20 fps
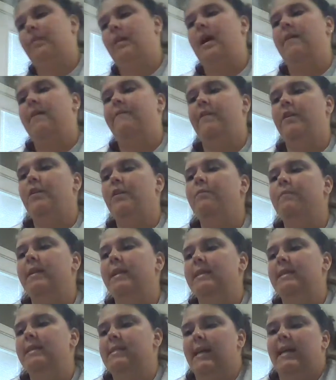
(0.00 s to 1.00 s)
A few
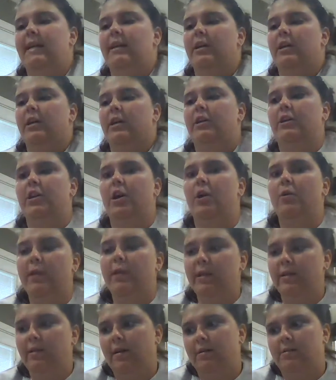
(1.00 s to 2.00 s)
minutes later,
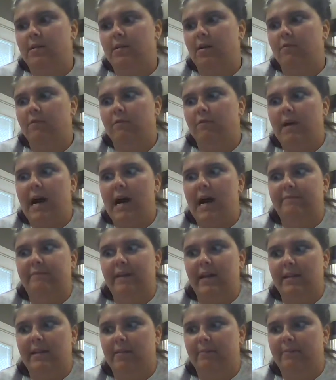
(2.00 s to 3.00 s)
Goldilocks arrived
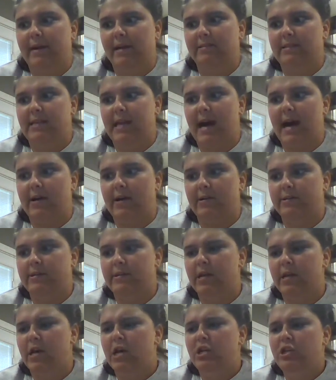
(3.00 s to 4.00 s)
at the bear's
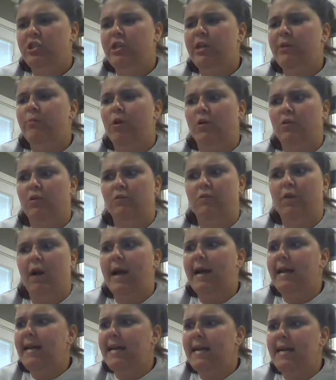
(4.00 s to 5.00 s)
house. She walked
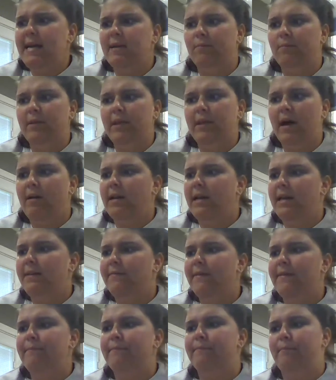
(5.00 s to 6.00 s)
right in without
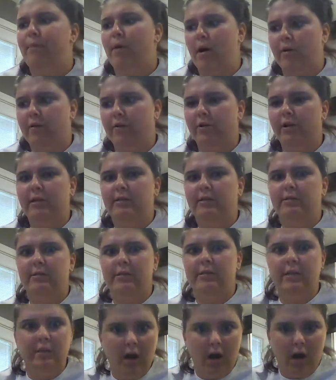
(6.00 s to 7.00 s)
even bothering
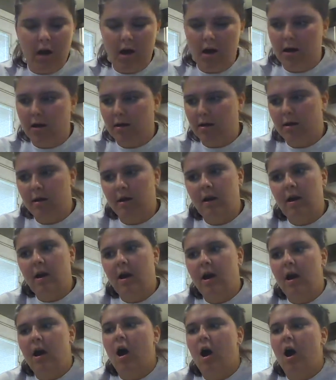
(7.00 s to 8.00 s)
to knock.
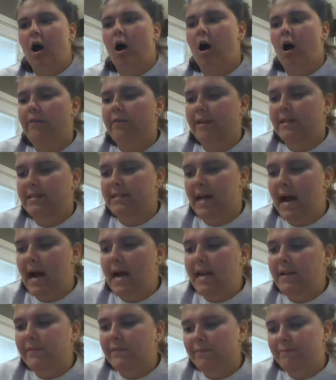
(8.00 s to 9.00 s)
On the
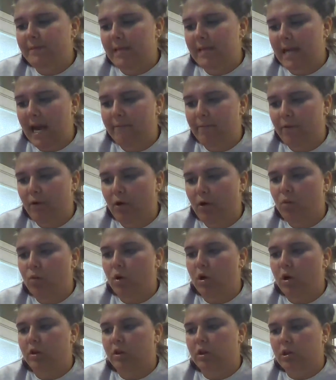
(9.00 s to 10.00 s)
dining room table
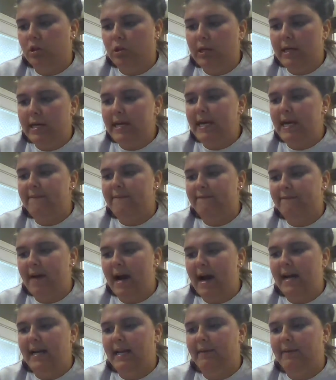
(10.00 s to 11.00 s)
were 3
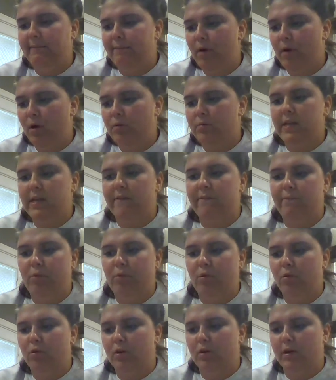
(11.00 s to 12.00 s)
inviting bowls of
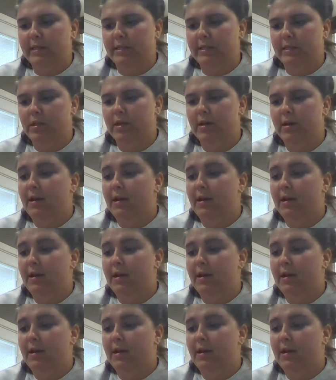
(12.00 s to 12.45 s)
porridge.